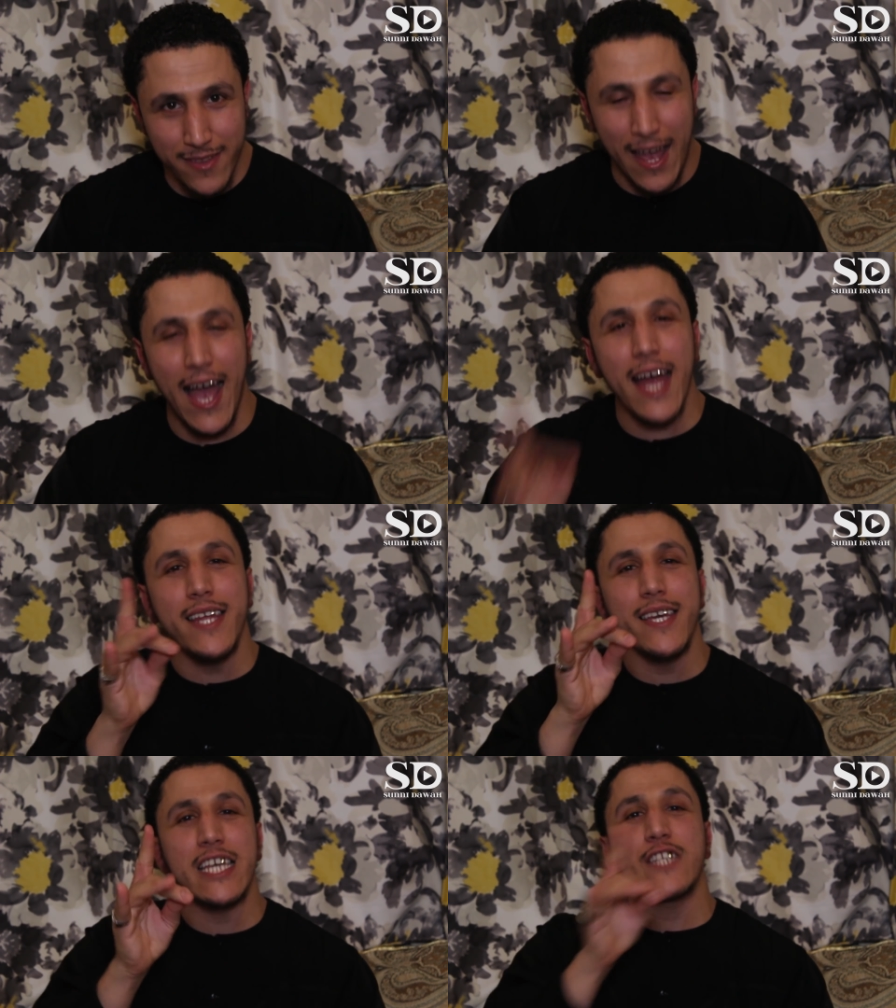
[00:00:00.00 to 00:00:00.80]
The
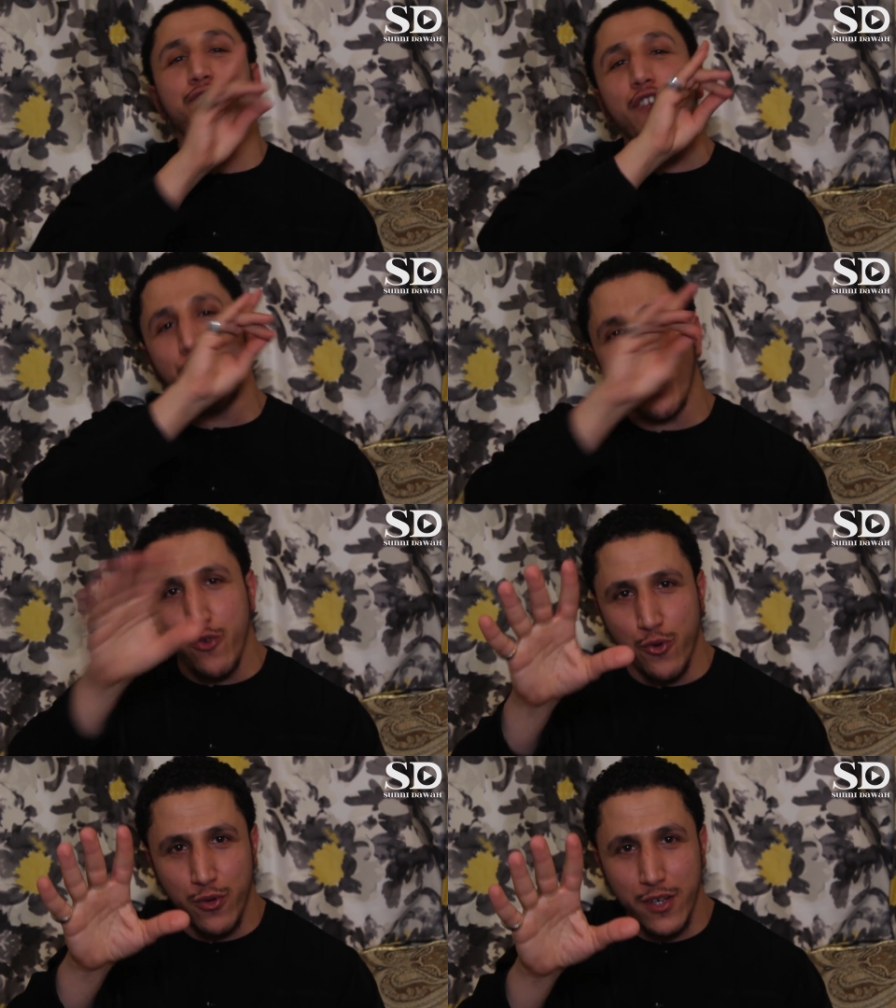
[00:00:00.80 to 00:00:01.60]
Ali is free
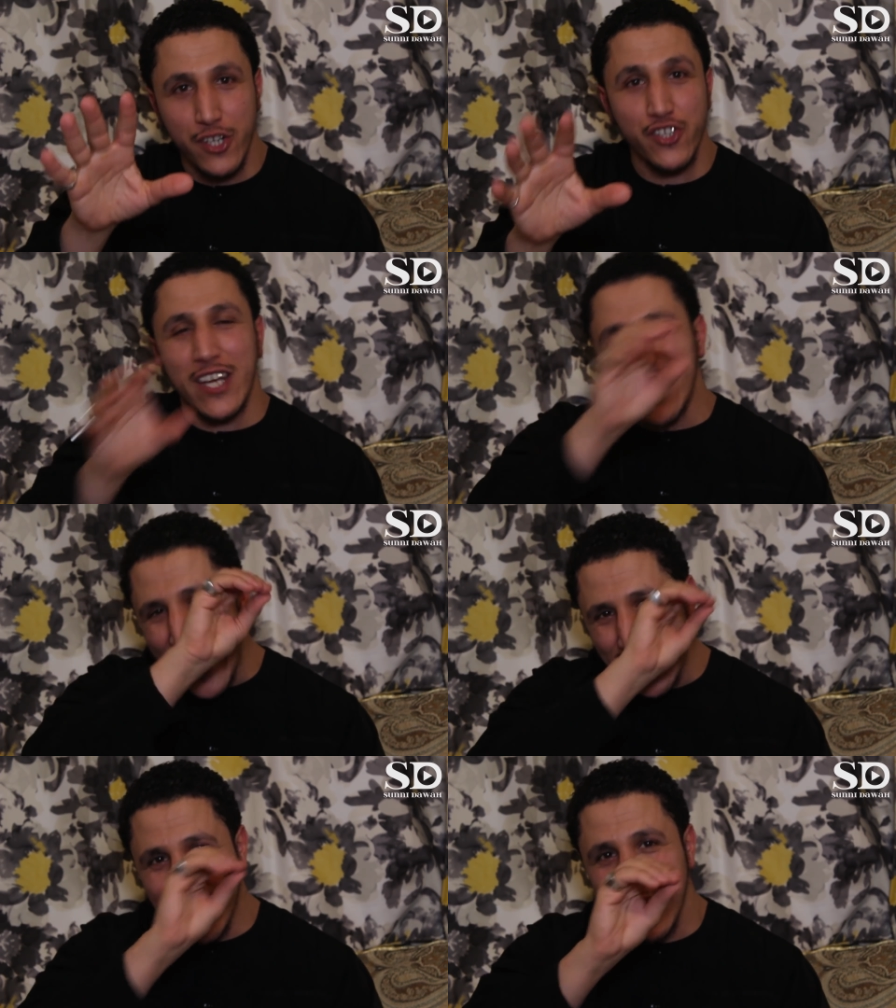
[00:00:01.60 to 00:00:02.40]
from you, just
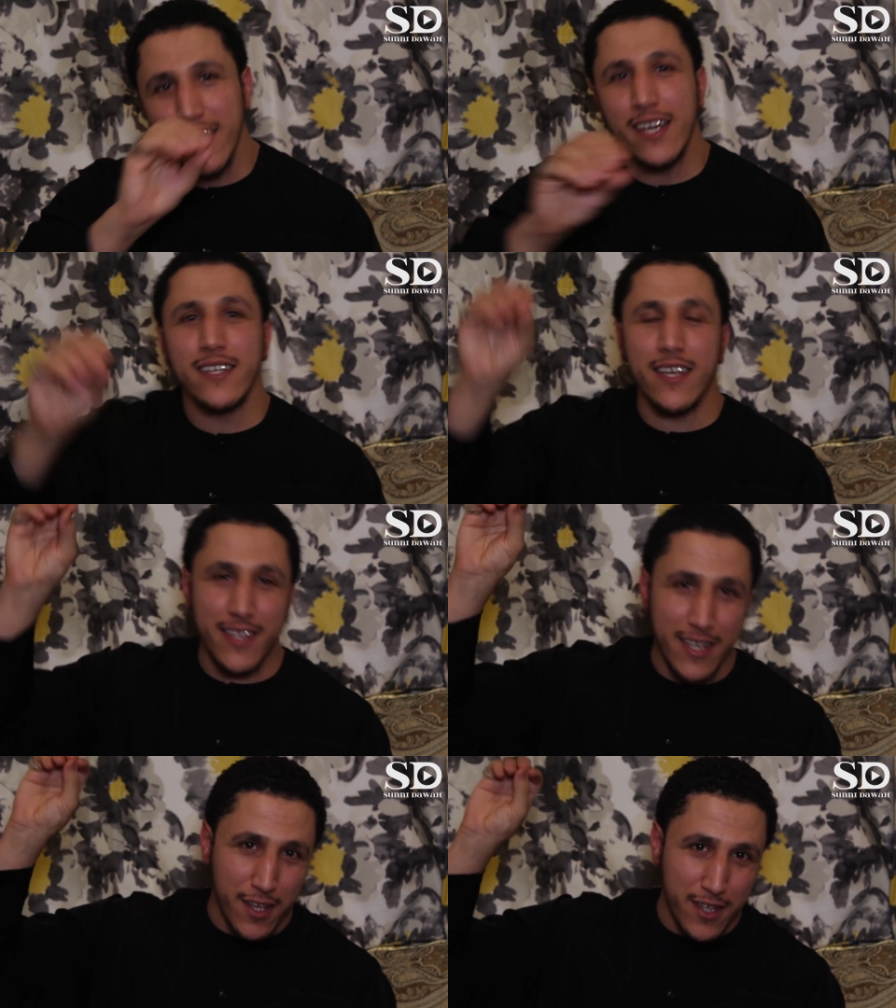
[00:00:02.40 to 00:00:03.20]
as the,
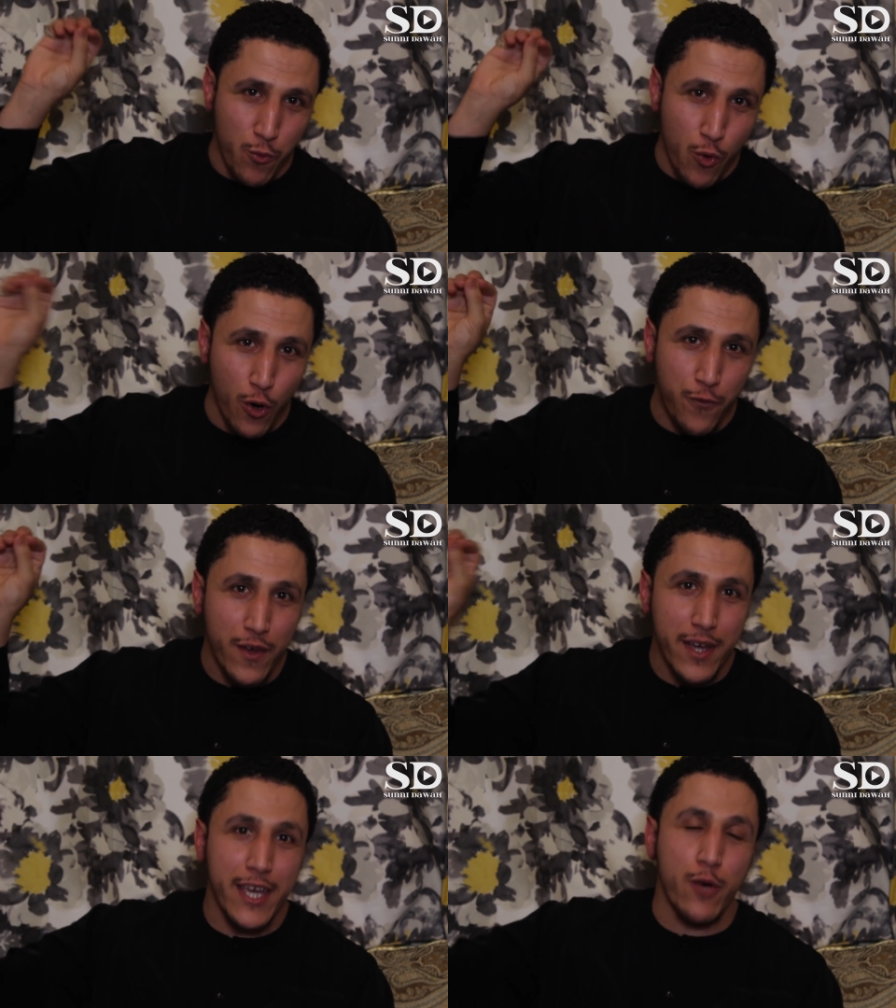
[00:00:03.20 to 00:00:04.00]
the, the, the
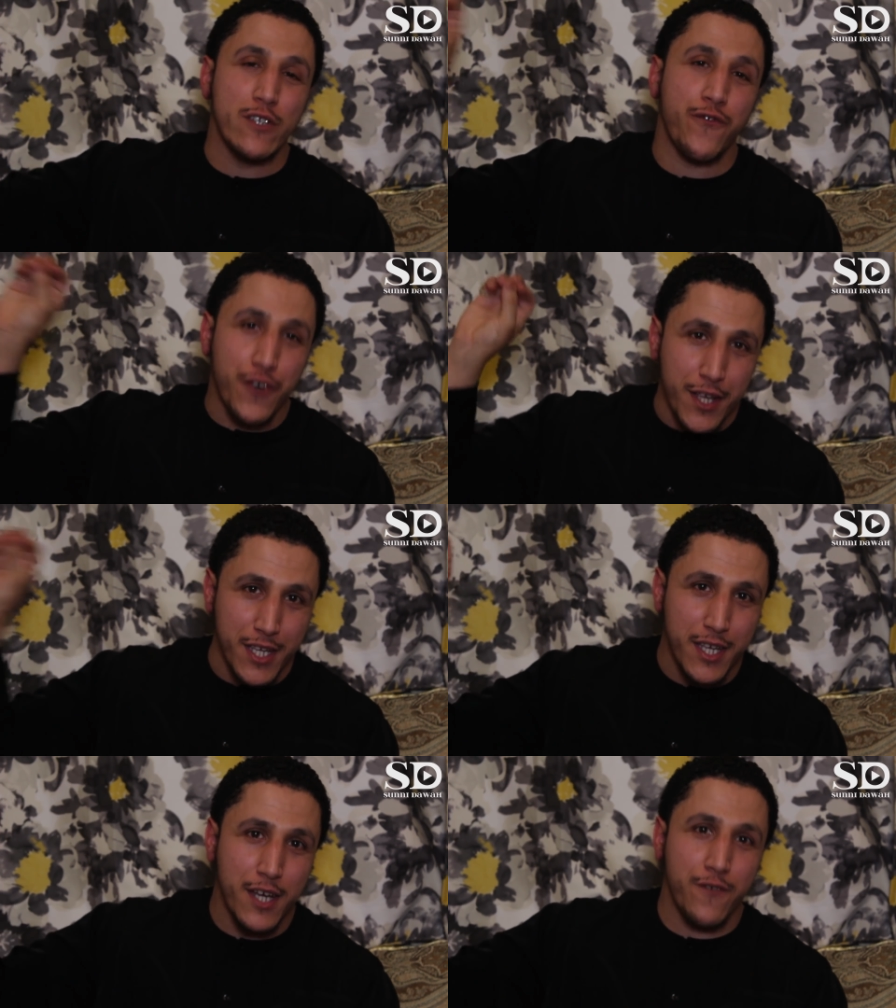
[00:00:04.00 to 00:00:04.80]
wolf, it was
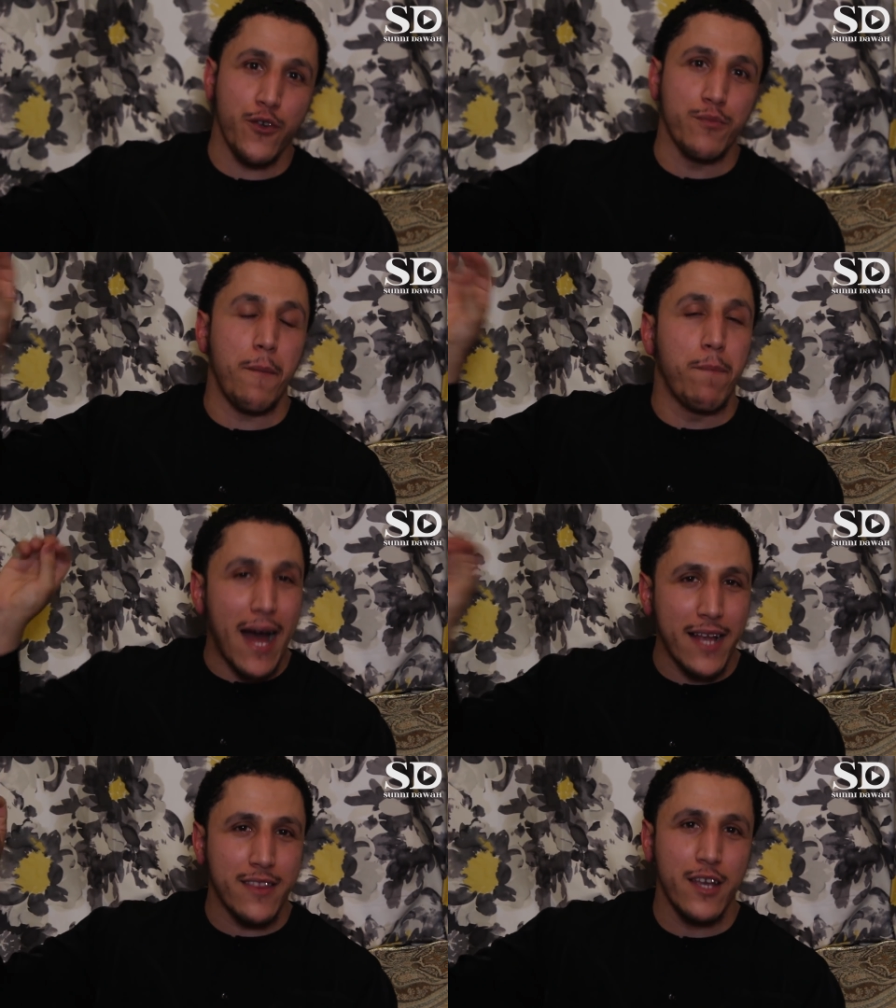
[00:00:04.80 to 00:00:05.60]
free from the
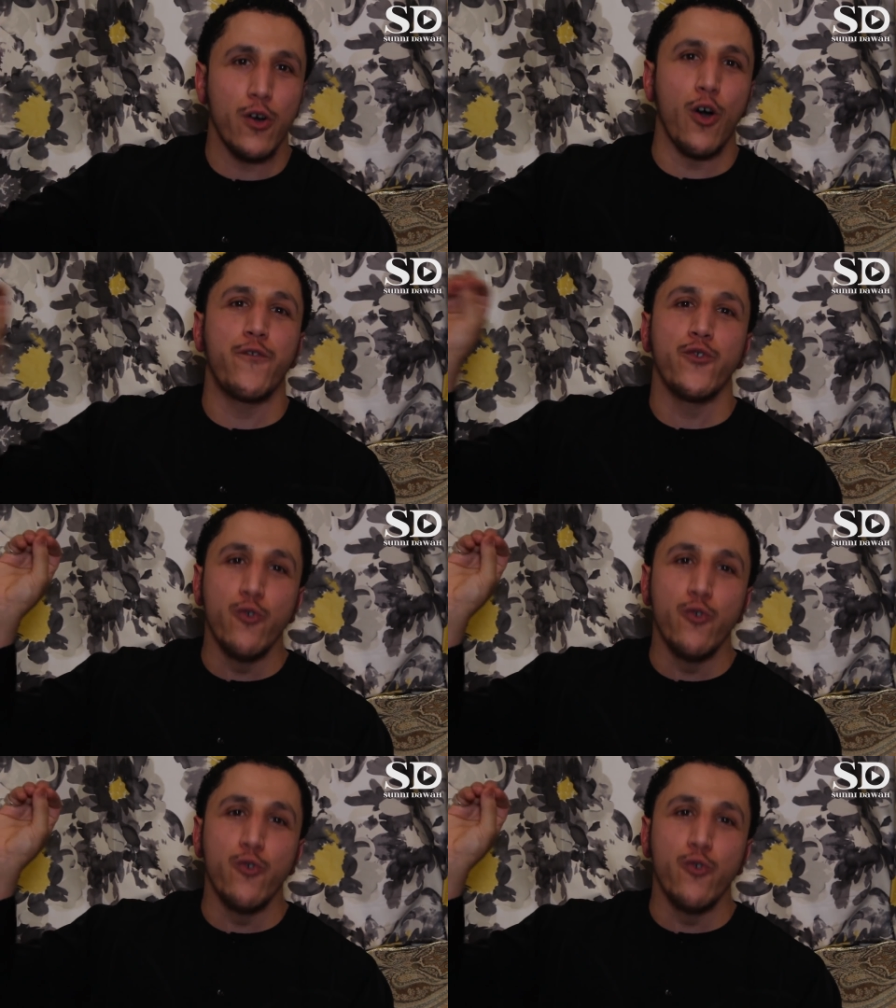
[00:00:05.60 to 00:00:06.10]
blood of